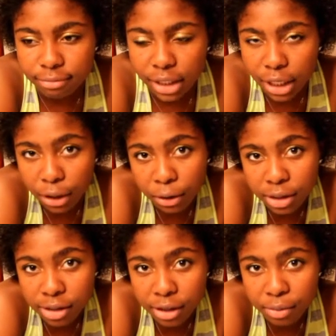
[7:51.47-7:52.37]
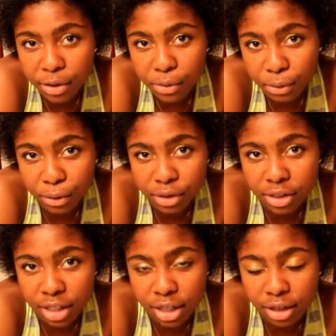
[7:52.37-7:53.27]
You know, it's gonna be cool
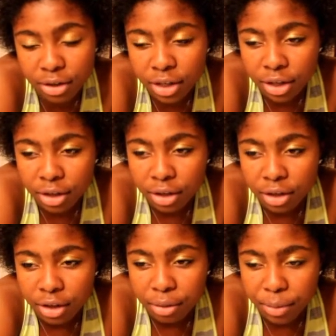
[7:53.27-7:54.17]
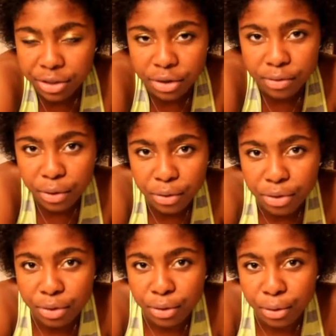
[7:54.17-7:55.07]
seeing myself go
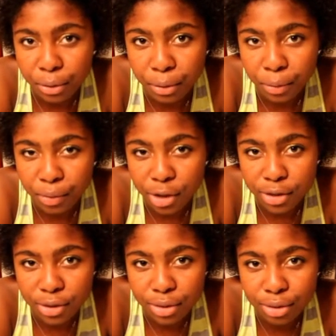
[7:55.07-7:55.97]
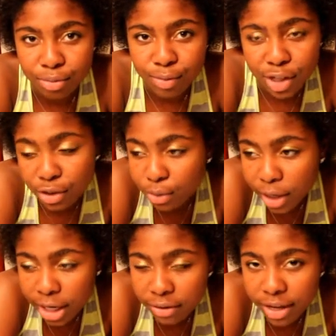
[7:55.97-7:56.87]
through just this
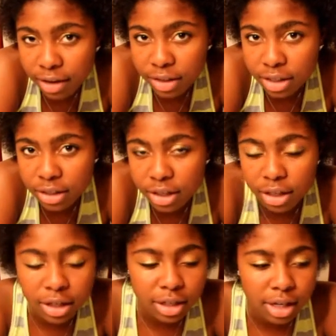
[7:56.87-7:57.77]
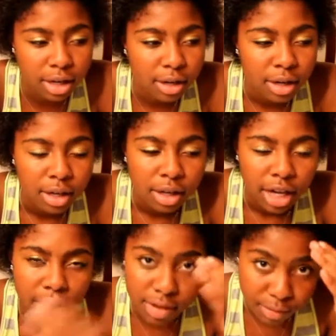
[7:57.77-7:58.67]
way of having this hair and then
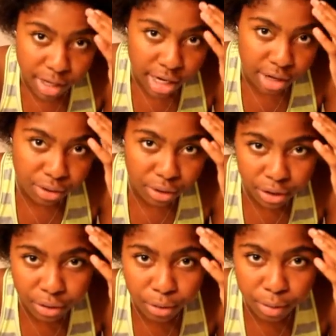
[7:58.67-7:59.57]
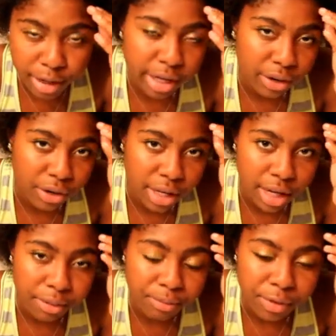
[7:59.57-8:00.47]
having my natural hair grow back out again.